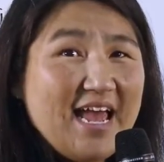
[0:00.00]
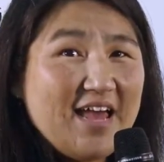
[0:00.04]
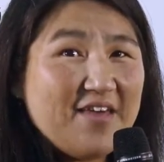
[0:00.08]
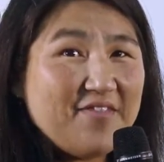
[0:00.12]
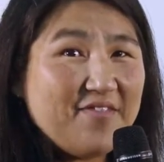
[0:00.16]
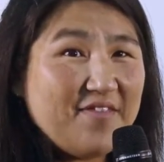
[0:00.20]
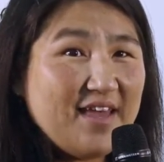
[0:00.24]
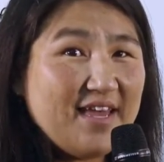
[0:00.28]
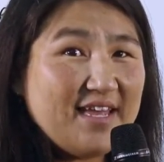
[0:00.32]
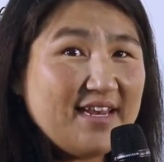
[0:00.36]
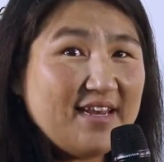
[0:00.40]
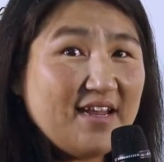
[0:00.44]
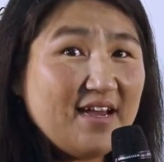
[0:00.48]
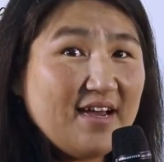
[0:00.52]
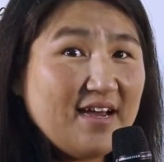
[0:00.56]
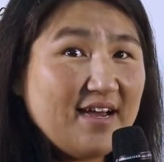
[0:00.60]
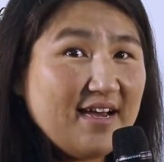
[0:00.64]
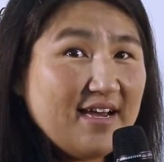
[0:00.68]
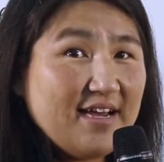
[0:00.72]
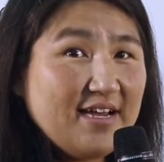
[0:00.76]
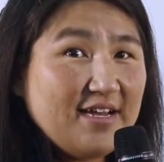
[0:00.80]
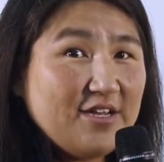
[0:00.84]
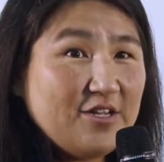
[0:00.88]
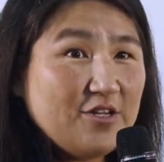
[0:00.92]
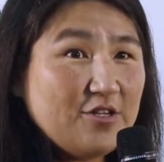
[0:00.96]
and then
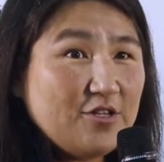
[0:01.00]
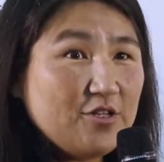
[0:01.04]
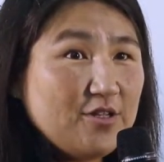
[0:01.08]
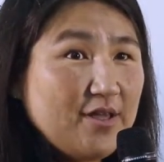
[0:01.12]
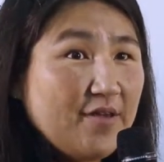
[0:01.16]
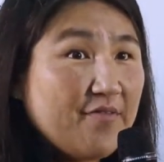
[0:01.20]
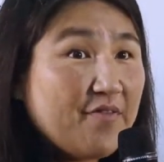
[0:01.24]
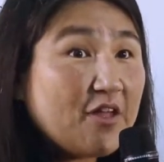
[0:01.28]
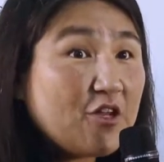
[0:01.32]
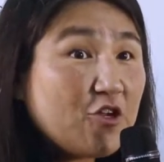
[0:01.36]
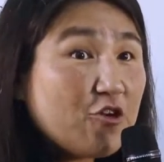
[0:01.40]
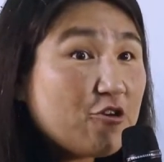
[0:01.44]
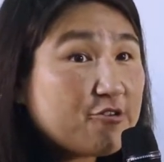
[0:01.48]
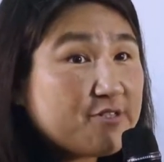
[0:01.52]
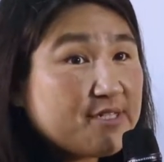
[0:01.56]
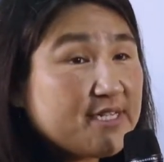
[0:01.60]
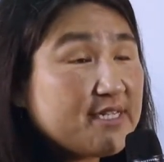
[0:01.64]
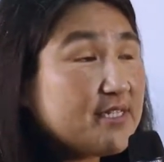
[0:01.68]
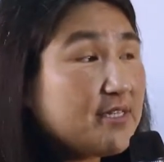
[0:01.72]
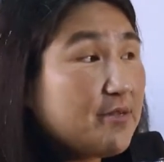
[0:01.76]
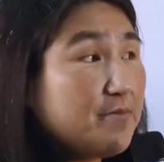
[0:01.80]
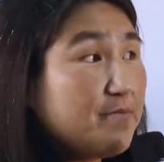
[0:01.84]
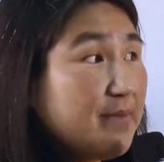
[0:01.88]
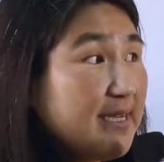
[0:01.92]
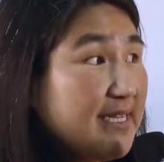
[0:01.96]
uh, and then your
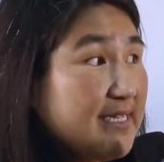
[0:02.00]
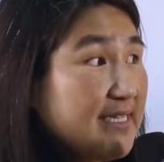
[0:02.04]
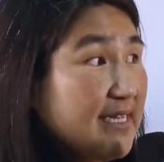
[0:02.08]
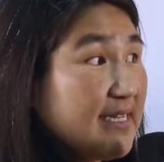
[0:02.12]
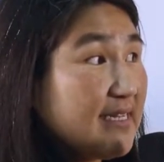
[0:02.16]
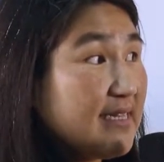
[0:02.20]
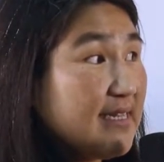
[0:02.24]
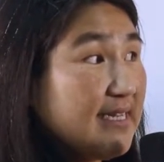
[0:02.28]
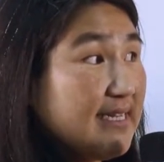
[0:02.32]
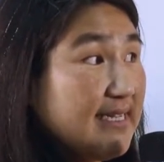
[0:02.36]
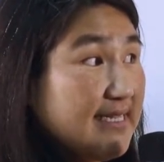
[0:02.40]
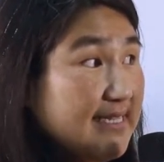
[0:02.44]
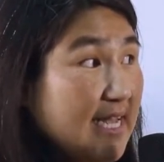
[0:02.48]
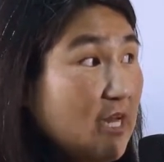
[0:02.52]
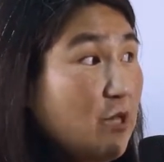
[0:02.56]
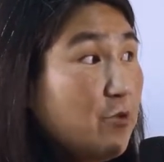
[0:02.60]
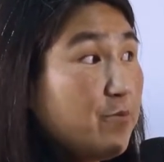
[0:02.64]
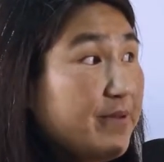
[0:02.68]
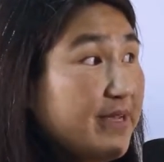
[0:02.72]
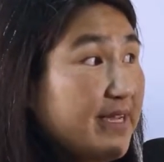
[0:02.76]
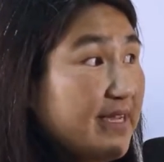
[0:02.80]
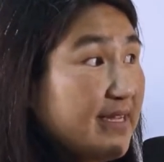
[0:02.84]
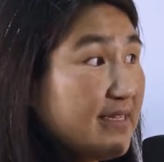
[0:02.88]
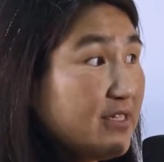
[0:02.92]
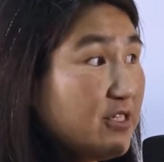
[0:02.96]
system basically is
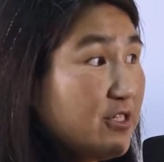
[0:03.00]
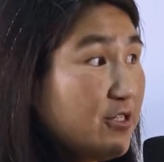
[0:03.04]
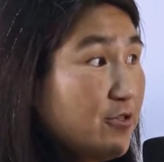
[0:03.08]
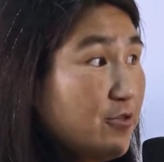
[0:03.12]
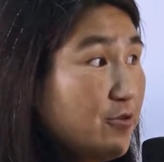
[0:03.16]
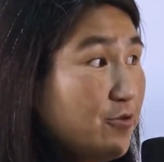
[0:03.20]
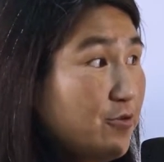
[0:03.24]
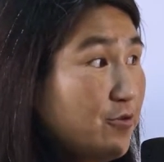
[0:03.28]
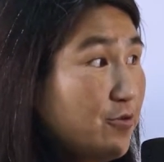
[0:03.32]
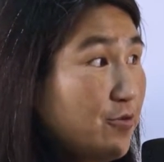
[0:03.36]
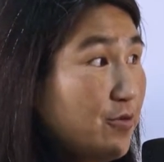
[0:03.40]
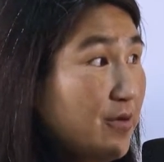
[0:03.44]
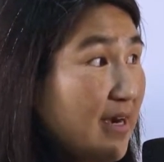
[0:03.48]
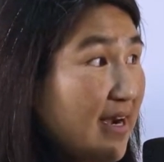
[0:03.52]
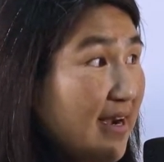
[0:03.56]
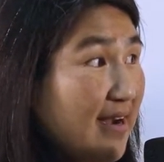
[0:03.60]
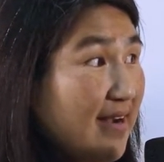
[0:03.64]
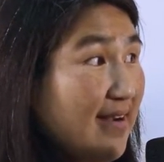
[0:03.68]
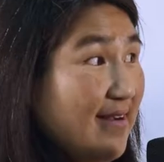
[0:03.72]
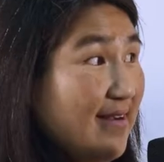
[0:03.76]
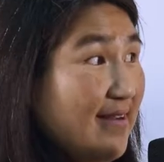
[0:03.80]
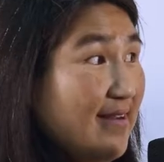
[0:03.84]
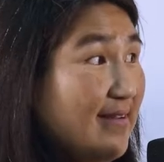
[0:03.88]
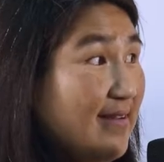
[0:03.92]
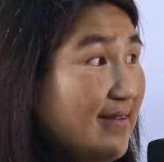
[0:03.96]
helping to
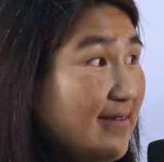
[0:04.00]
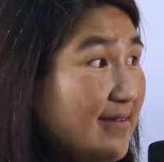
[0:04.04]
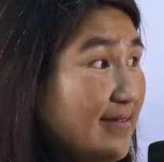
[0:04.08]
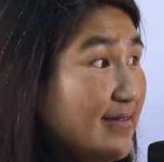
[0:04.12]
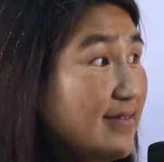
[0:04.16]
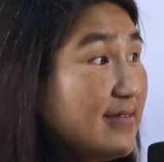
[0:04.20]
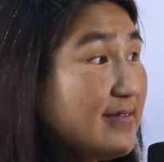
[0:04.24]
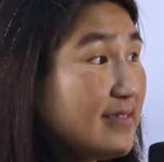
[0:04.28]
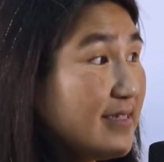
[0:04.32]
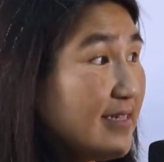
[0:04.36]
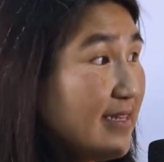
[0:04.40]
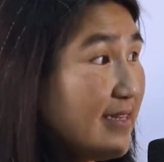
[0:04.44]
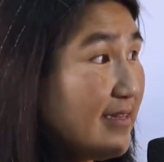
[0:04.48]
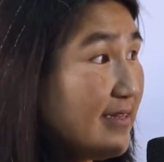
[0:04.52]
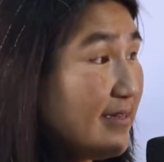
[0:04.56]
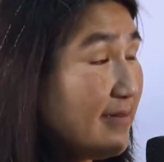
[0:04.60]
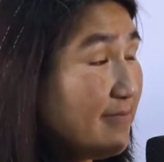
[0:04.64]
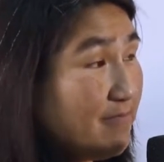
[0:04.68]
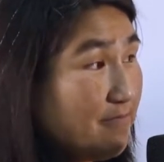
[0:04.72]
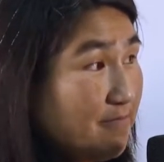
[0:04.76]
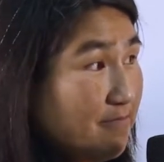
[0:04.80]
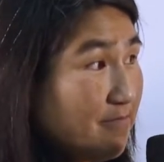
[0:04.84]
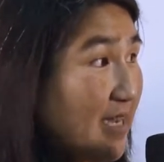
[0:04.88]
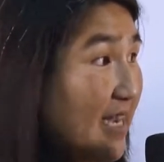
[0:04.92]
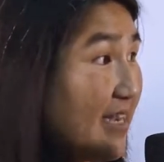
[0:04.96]
uh, to
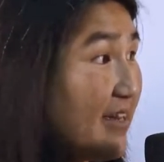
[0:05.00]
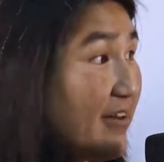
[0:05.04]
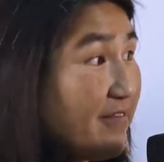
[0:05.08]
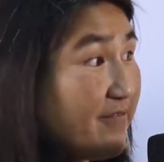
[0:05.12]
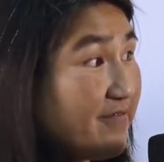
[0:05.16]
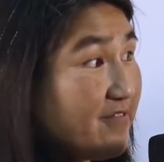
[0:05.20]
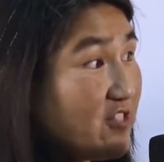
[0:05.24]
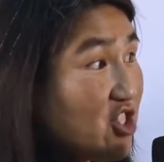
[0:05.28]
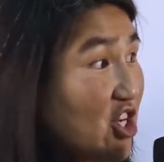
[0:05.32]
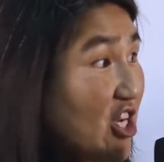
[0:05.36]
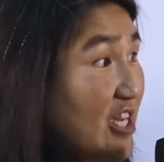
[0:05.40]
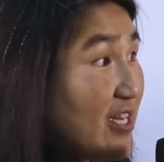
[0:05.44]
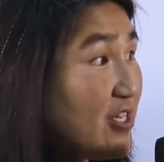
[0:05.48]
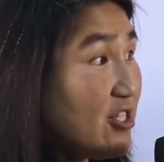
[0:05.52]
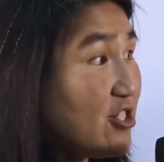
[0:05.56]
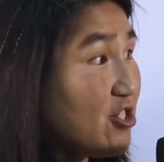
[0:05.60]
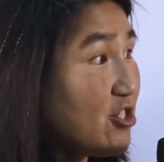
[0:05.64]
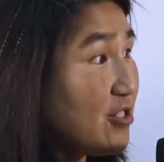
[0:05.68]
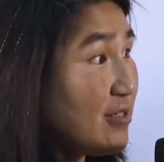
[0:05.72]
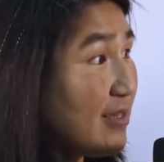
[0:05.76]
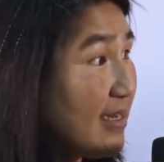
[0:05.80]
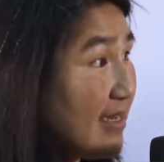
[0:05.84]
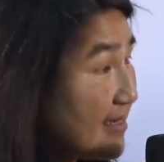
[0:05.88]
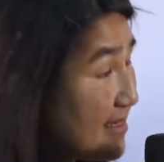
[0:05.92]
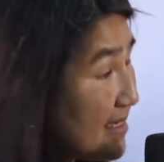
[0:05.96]
kind of change
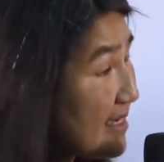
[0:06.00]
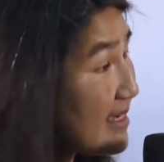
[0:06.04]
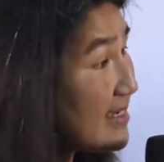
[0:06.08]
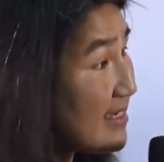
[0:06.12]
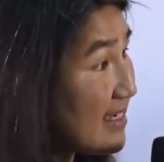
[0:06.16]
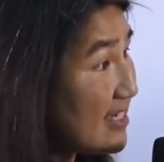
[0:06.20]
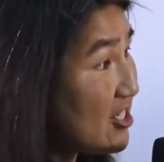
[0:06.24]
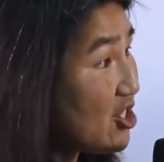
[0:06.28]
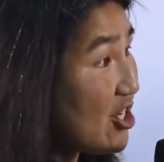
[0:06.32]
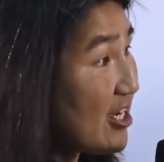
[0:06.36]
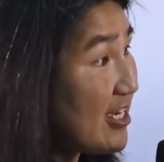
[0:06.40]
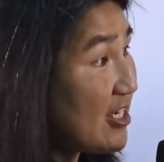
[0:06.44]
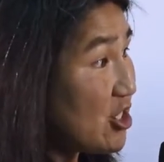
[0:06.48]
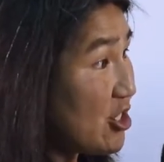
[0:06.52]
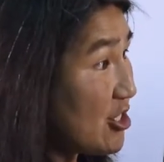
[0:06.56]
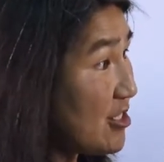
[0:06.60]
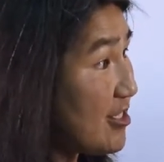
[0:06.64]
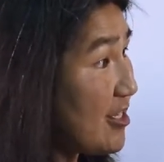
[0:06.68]
uh, to, to change